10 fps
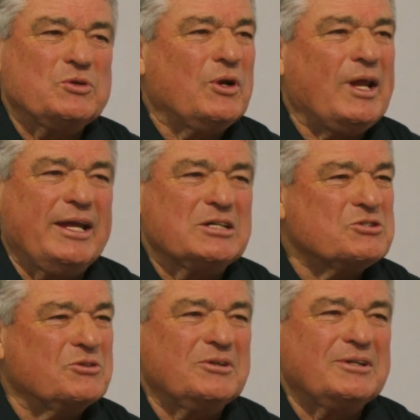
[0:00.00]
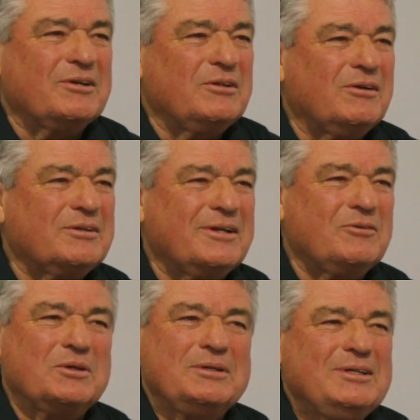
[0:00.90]
Kernahan too. You know, yeah. like
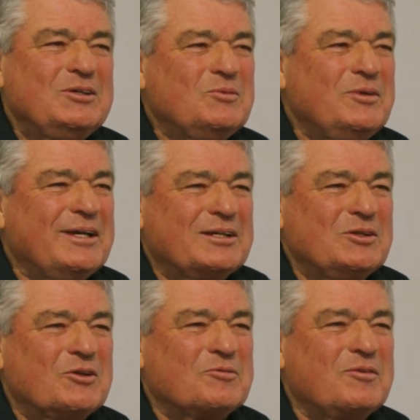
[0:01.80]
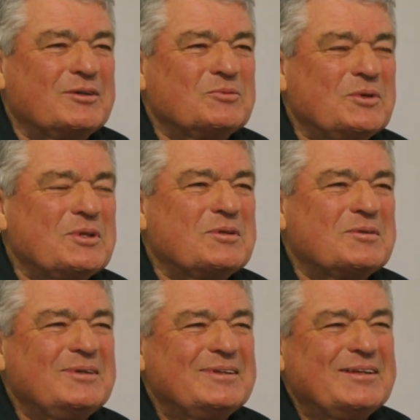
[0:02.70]
that was, we had a lot of fun with.
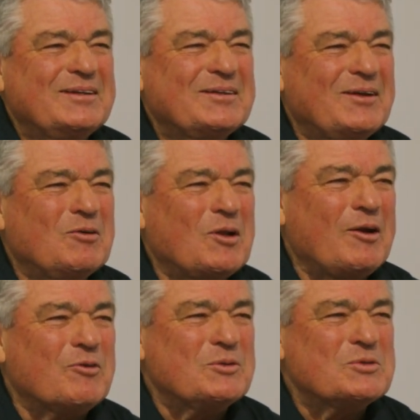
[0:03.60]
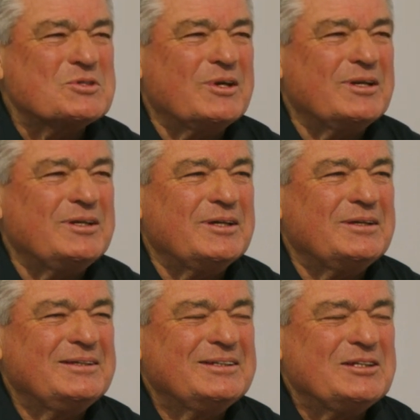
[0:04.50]
There's some good players. Old oh, Harry was
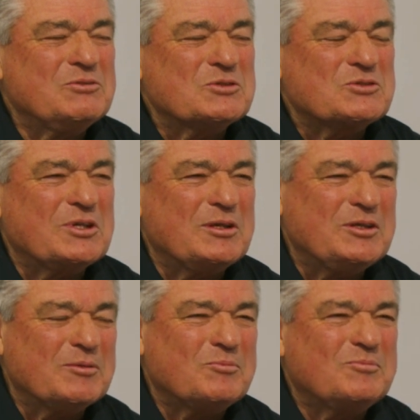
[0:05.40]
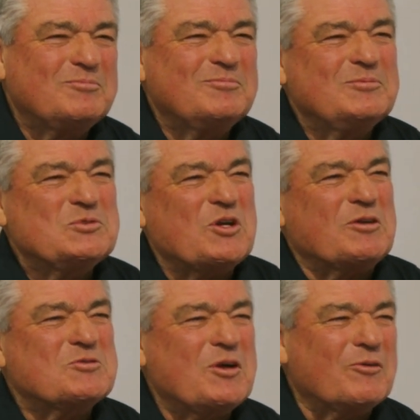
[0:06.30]
a uh, he was the uh,
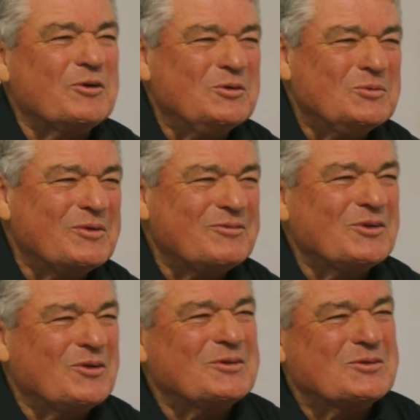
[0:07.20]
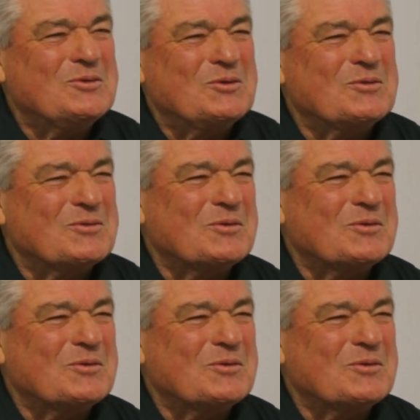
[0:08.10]
secretary or whatever you like yes, to call it.